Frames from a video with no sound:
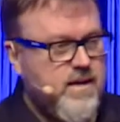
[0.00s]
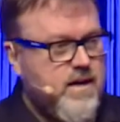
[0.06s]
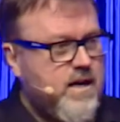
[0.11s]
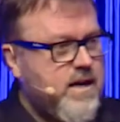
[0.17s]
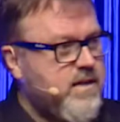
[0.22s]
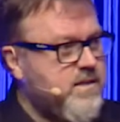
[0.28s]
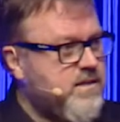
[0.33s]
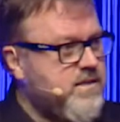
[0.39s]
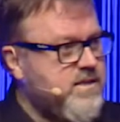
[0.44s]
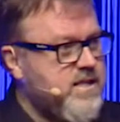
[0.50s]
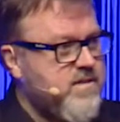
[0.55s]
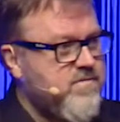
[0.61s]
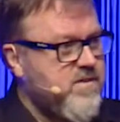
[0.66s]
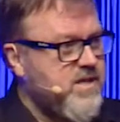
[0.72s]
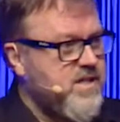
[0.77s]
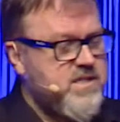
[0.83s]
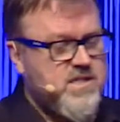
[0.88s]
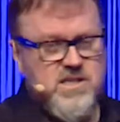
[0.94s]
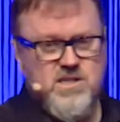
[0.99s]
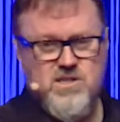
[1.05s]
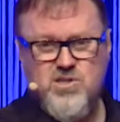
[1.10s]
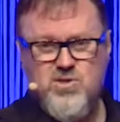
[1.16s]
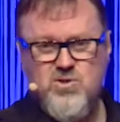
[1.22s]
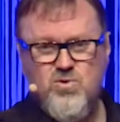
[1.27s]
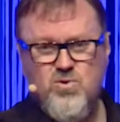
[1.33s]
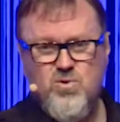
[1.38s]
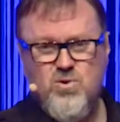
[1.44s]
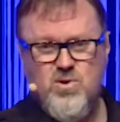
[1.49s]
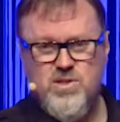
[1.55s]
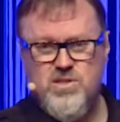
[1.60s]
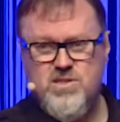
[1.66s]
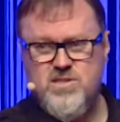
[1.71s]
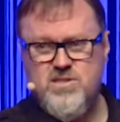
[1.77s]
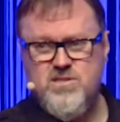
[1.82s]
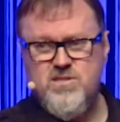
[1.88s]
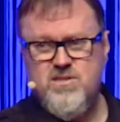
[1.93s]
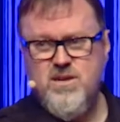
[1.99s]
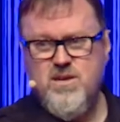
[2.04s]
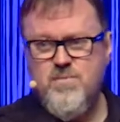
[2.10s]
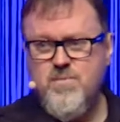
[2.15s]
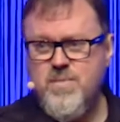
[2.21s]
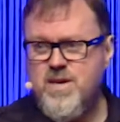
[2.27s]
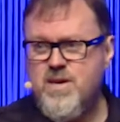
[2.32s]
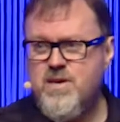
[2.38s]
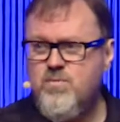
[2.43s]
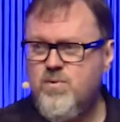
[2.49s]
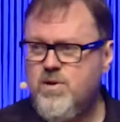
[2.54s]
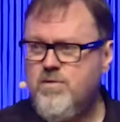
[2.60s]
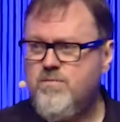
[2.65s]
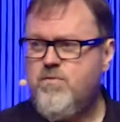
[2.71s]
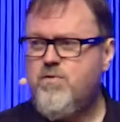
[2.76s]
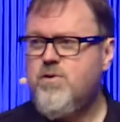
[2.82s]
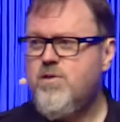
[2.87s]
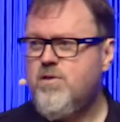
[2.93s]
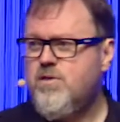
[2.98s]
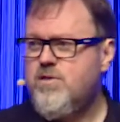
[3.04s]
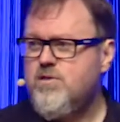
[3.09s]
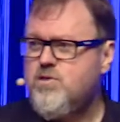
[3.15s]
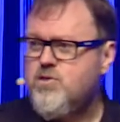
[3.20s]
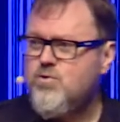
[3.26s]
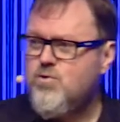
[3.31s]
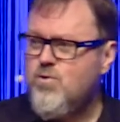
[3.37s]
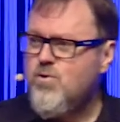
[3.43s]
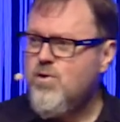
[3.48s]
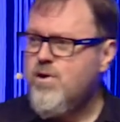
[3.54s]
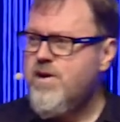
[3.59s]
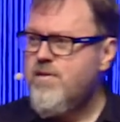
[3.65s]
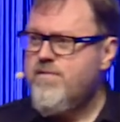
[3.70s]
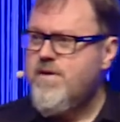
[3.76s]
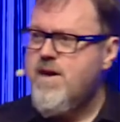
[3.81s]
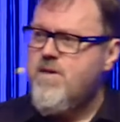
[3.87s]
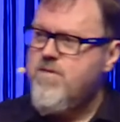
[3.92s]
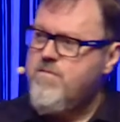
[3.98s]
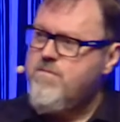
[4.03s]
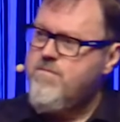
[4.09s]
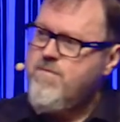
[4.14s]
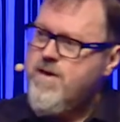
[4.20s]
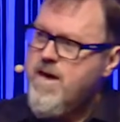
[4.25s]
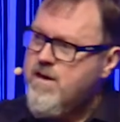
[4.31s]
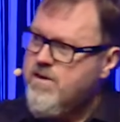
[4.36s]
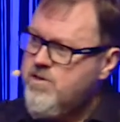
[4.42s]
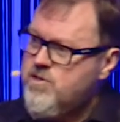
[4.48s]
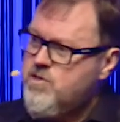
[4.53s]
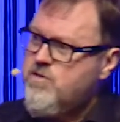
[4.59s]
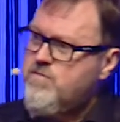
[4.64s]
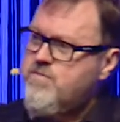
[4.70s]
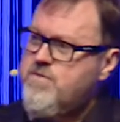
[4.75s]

DVD stores. Many will have heard the story of how the founders of